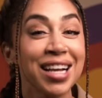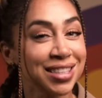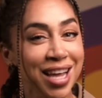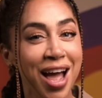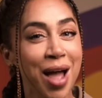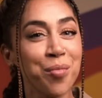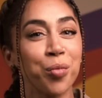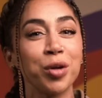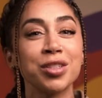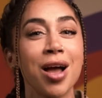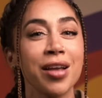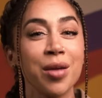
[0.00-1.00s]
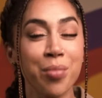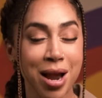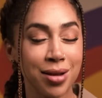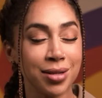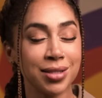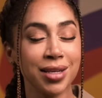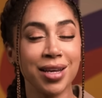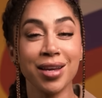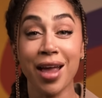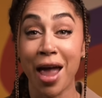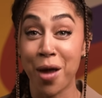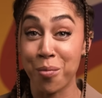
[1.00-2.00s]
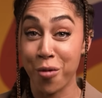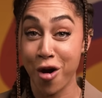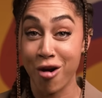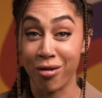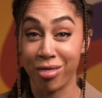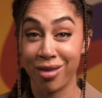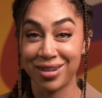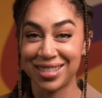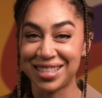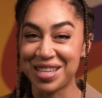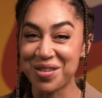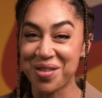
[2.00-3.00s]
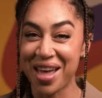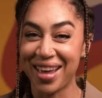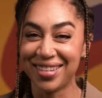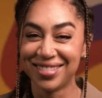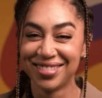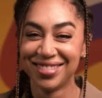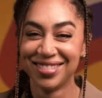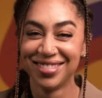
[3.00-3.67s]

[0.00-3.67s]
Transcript: Next time, we're talking pregnancy and birth. See you then.